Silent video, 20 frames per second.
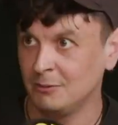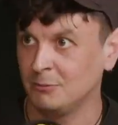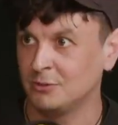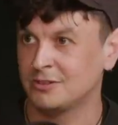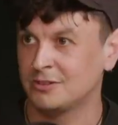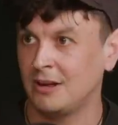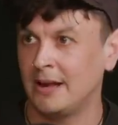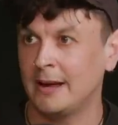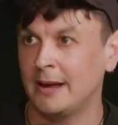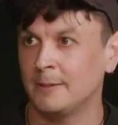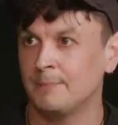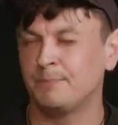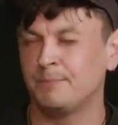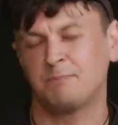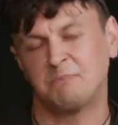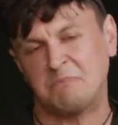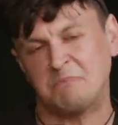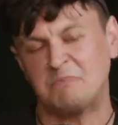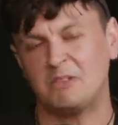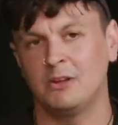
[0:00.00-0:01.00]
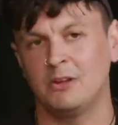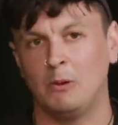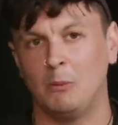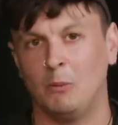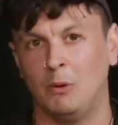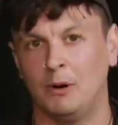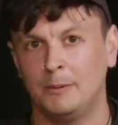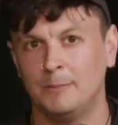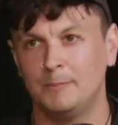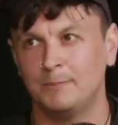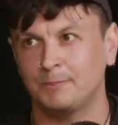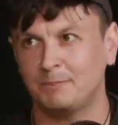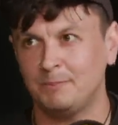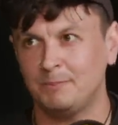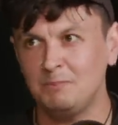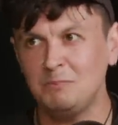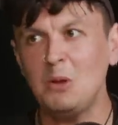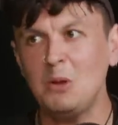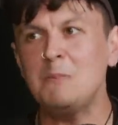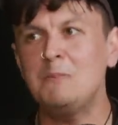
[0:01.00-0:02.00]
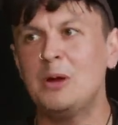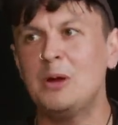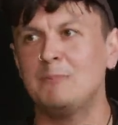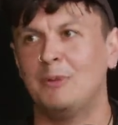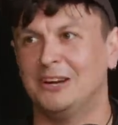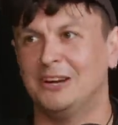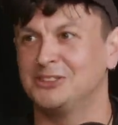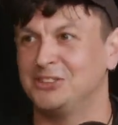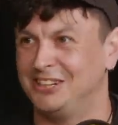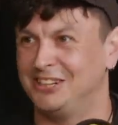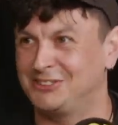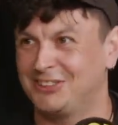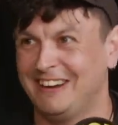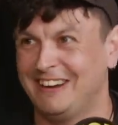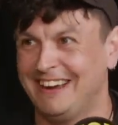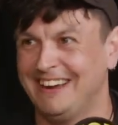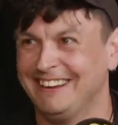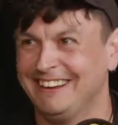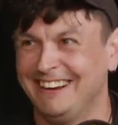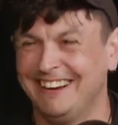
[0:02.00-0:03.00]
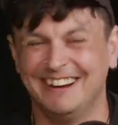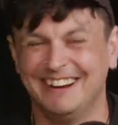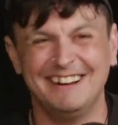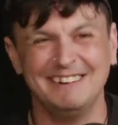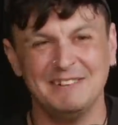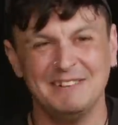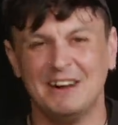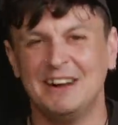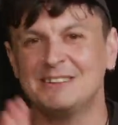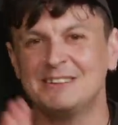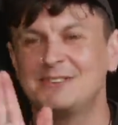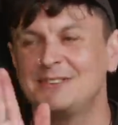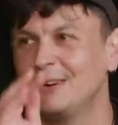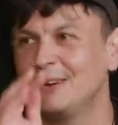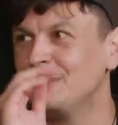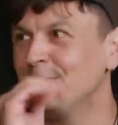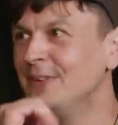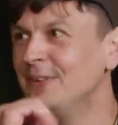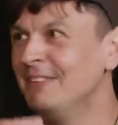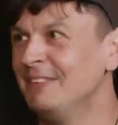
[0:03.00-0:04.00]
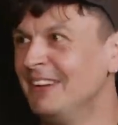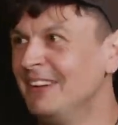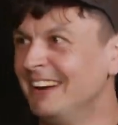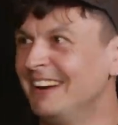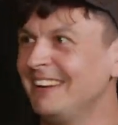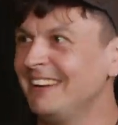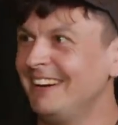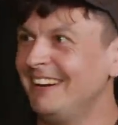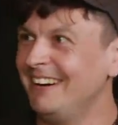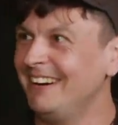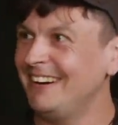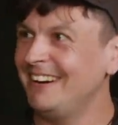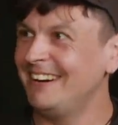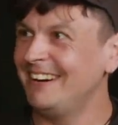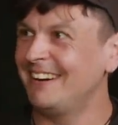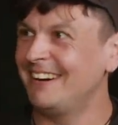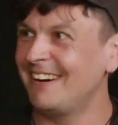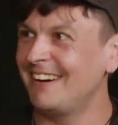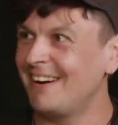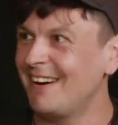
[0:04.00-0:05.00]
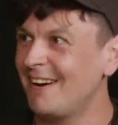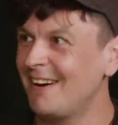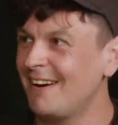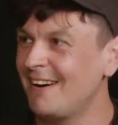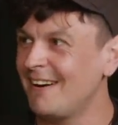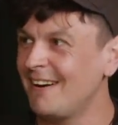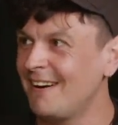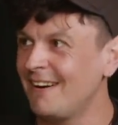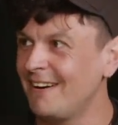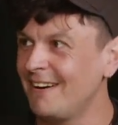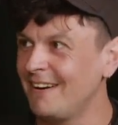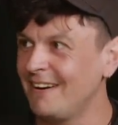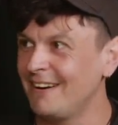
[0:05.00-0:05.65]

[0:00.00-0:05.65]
was like, you know what? Bit much, actually. They got shushed up by the coronation. They were like, yeah, these two pit